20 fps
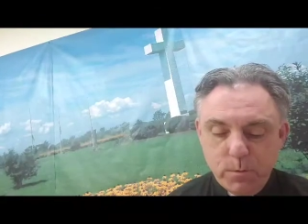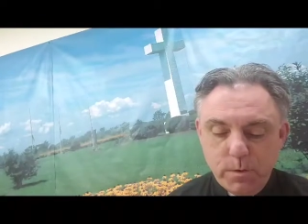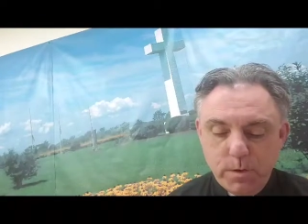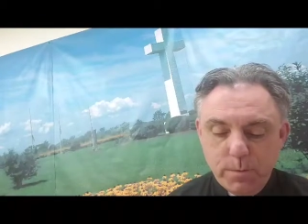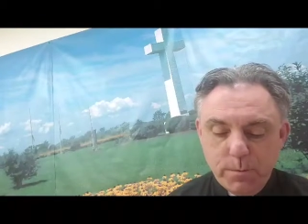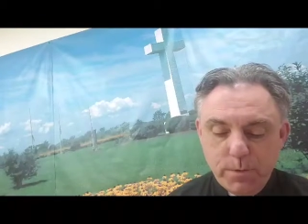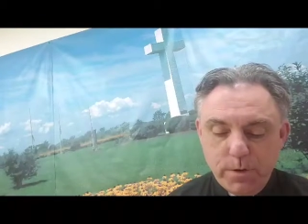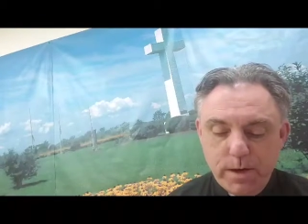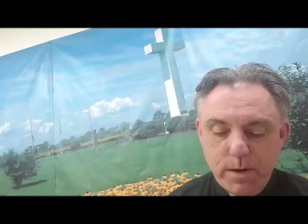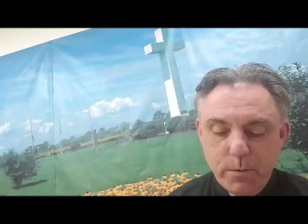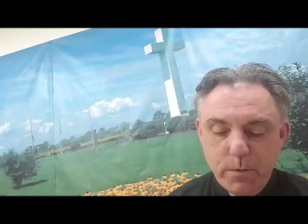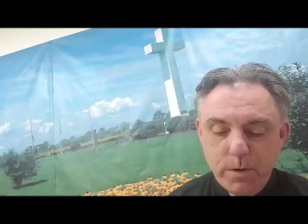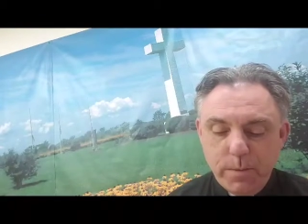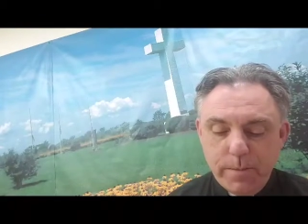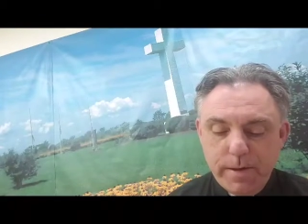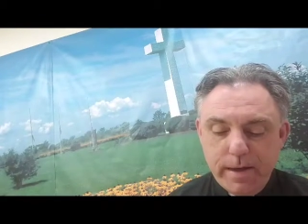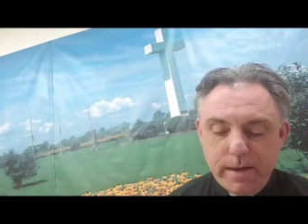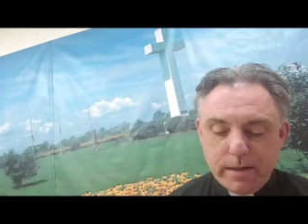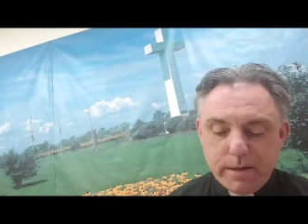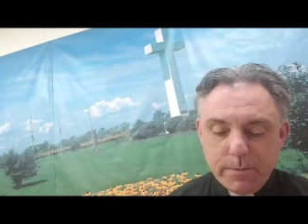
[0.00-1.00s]
we pray we
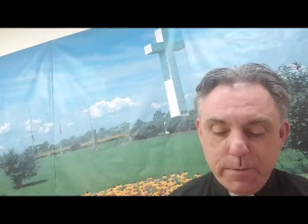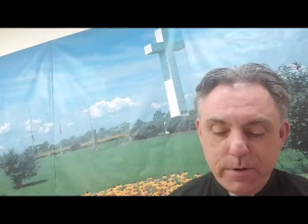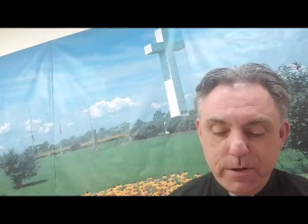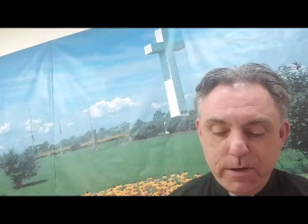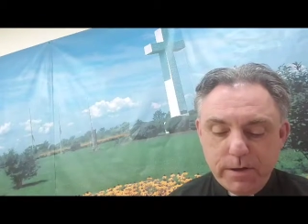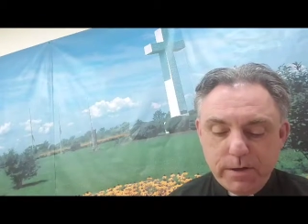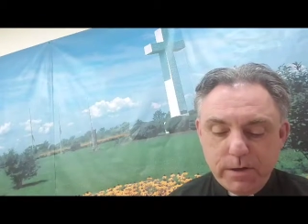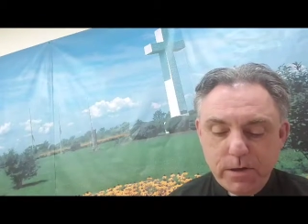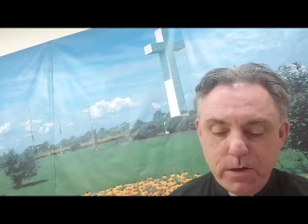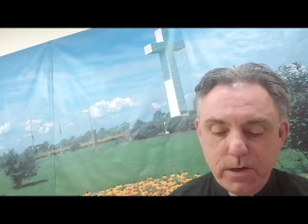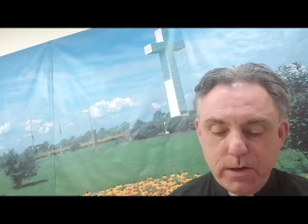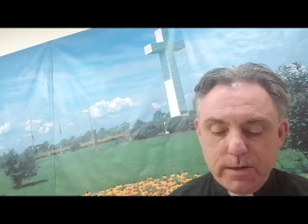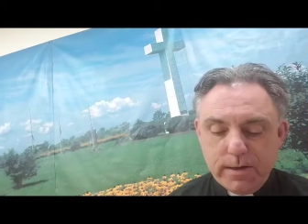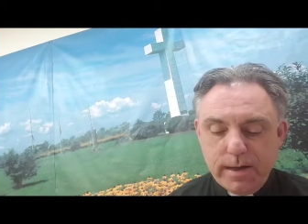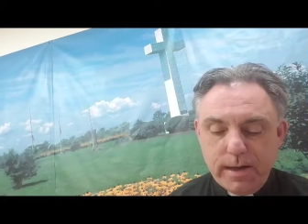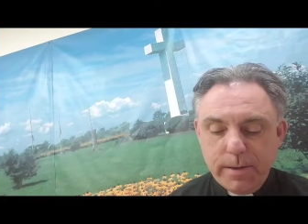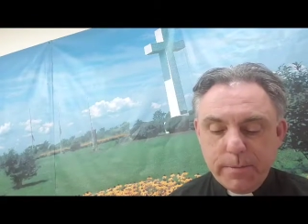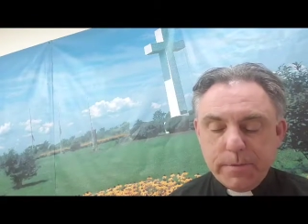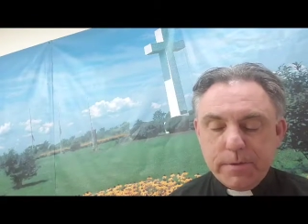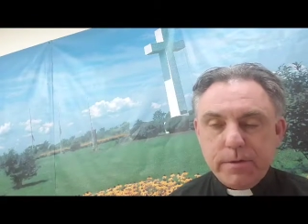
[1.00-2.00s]
may experience at all
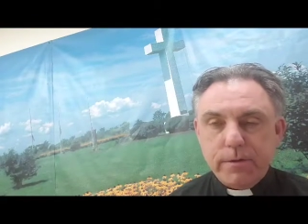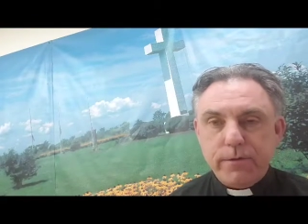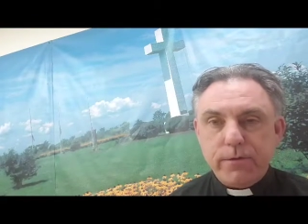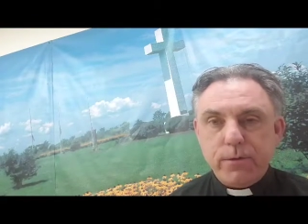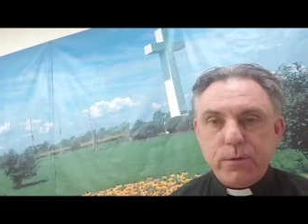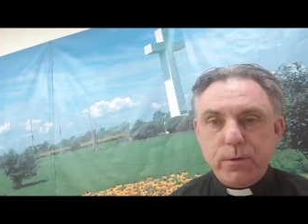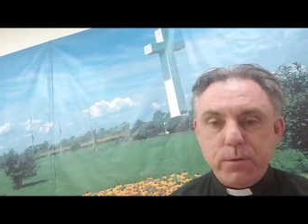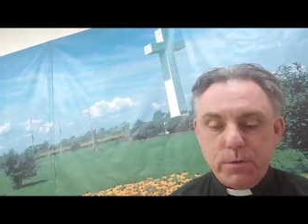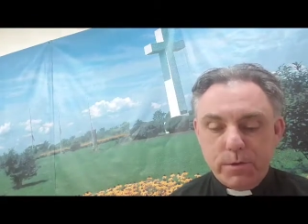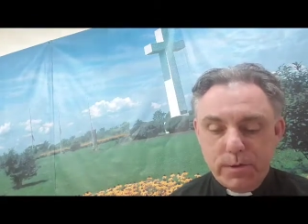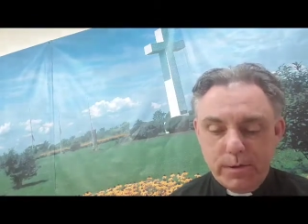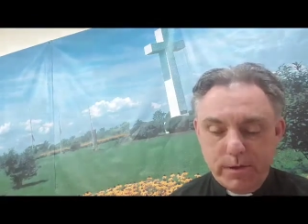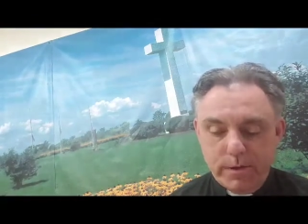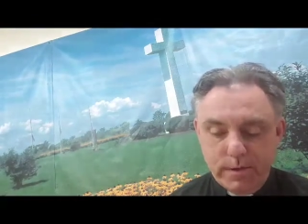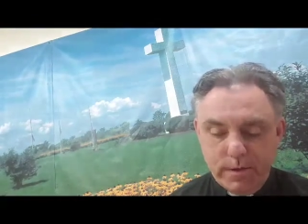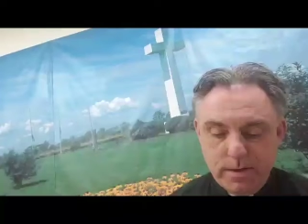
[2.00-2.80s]
times the fruit